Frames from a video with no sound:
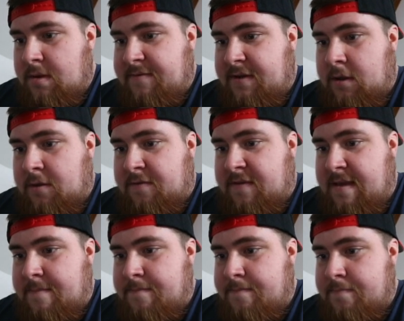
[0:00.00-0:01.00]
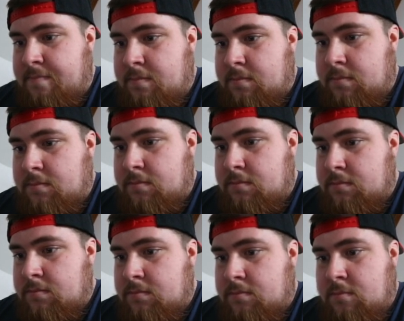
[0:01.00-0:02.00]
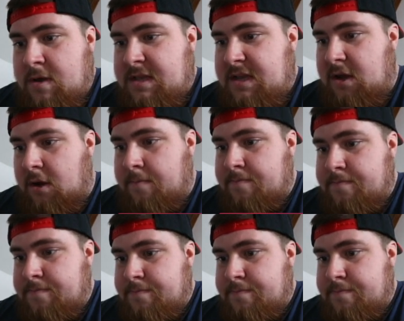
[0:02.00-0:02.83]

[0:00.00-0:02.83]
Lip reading: Have I lost him? Where's he gone?